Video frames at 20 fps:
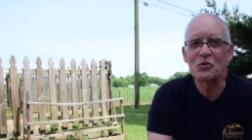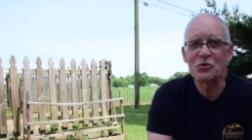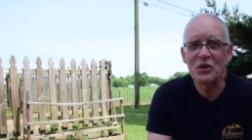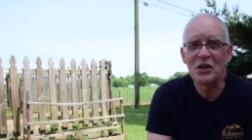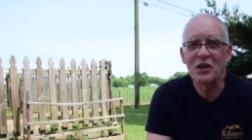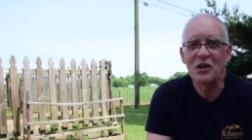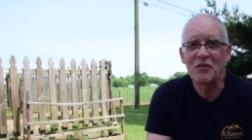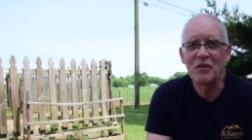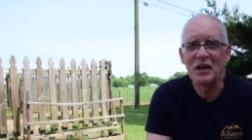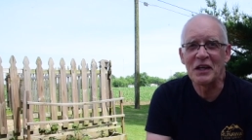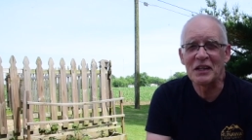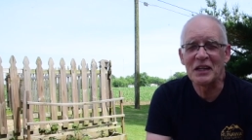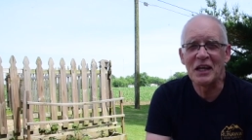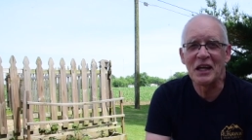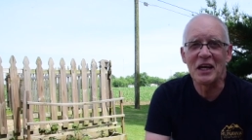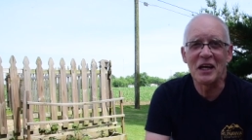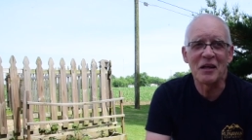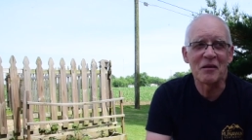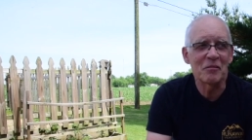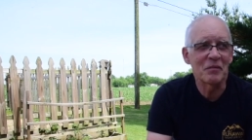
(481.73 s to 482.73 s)
sale if I
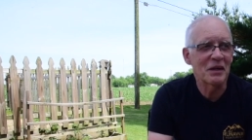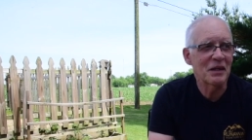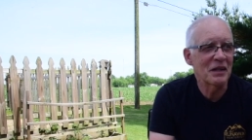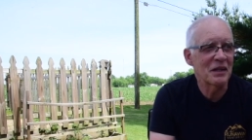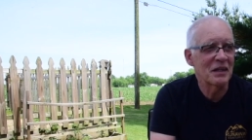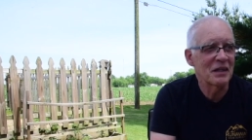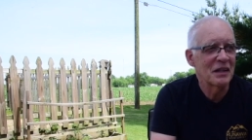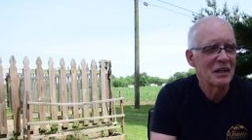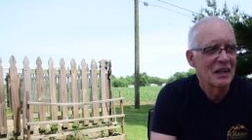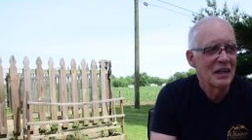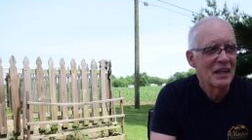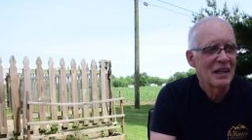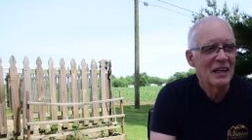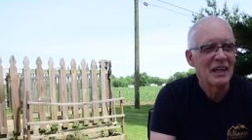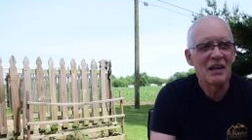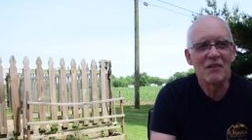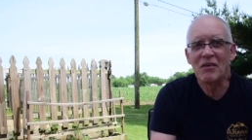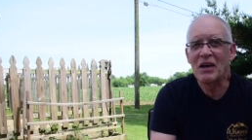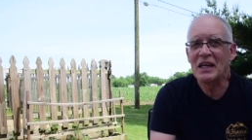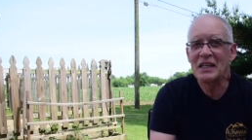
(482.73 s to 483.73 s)
can, but uh,
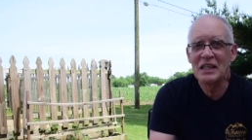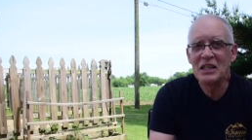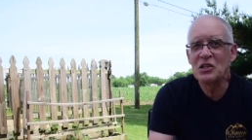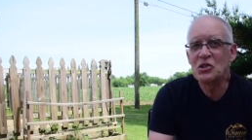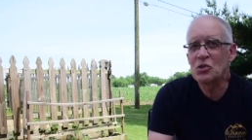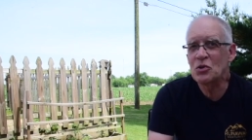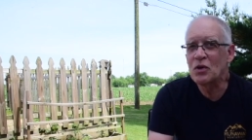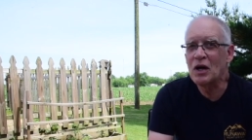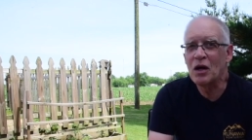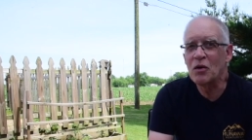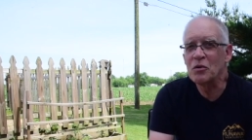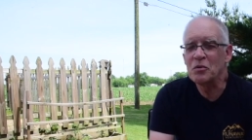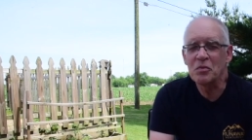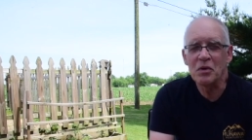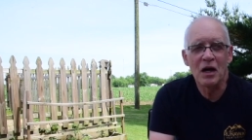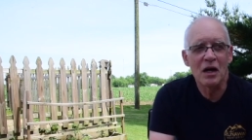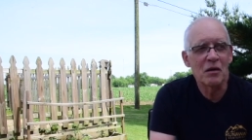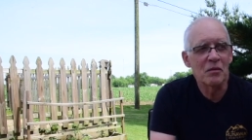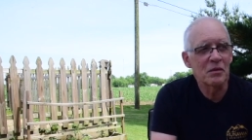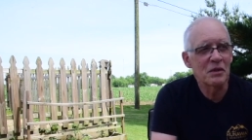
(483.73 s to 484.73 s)
if I need to, I would
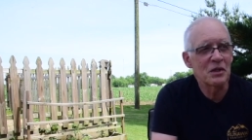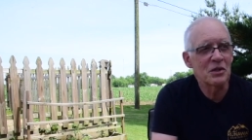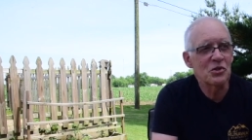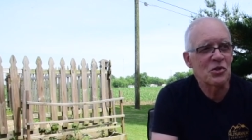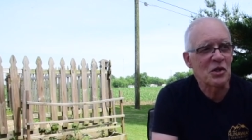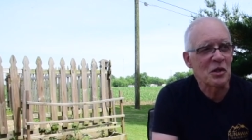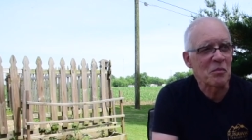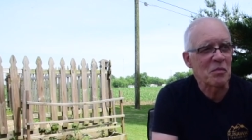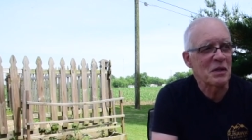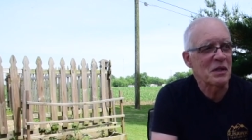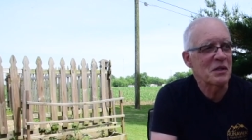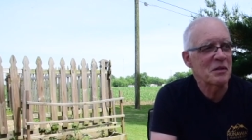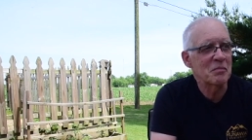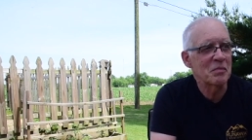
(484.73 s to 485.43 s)
probably ship it.